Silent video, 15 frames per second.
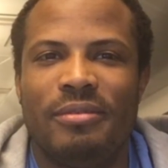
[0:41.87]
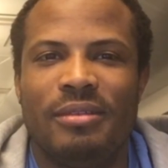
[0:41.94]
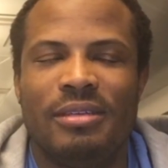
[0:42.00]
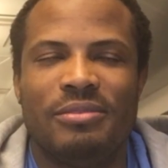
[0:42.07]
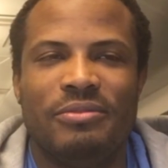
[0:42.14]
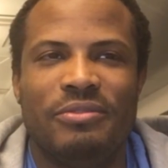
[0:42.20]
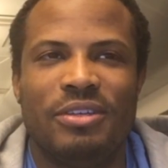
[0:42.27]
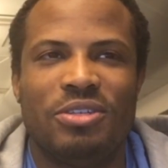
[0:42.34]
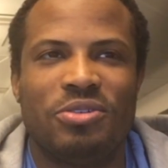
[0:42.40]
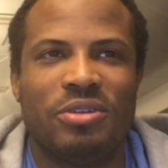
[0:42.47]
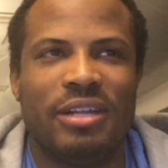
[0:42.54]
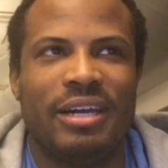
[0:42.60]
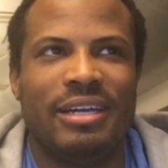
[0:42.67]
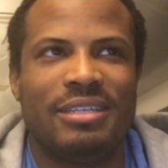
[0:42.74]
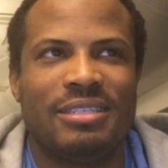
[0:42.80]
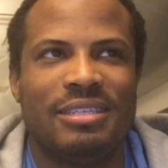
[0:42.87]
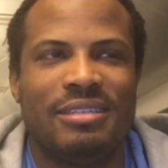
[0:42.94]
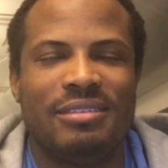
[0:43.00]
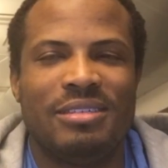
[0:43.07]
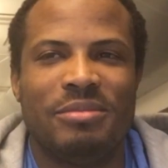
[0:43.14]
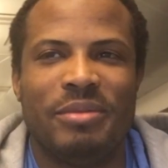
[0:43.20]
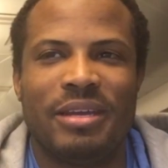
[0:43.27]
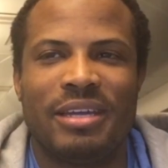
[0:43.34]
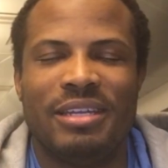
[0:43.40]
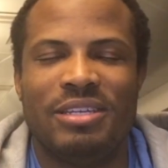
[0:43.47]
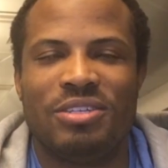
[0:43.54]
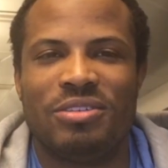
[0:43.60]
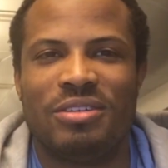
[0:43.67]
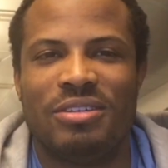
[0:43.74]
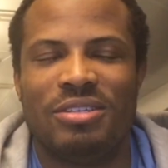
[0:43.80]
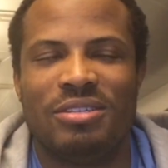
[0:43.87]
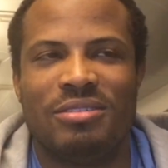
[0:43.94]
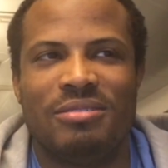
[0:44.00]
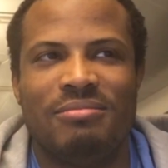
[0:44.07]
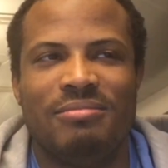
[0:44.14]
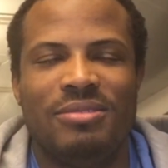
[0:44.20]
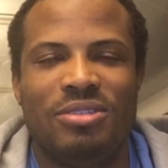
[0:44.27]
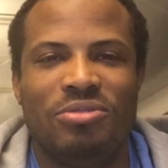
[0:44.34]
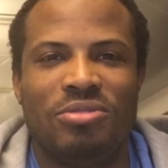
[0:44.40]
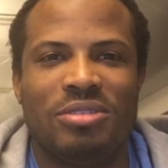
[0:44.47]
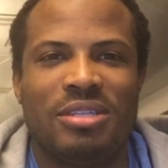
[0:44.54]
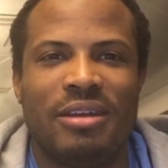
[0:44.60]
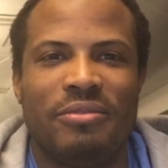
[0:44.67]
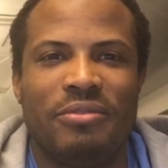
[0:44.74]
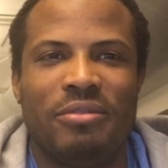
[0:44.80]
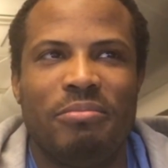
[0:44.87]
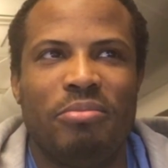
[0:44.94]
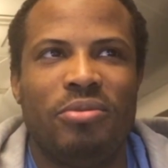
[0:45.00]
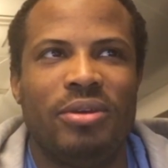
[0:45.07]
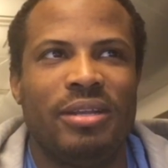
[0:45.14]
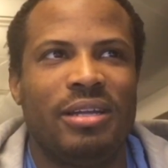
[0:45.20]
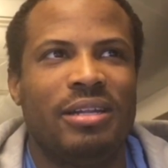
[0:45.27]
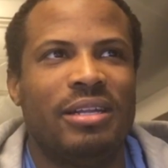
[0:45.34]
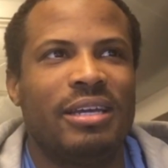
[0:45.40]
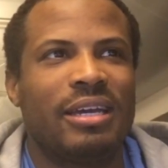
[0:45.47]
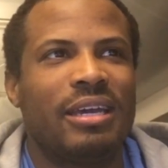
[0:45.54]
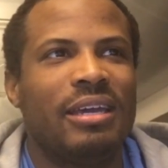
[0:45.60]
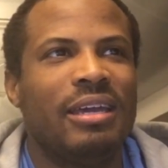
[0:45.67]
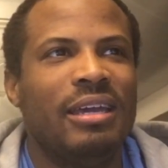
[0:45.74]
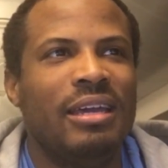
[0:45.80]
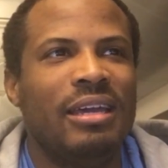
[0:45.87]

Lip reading: at least visualize it, to make it easier to just do stuff with point and click.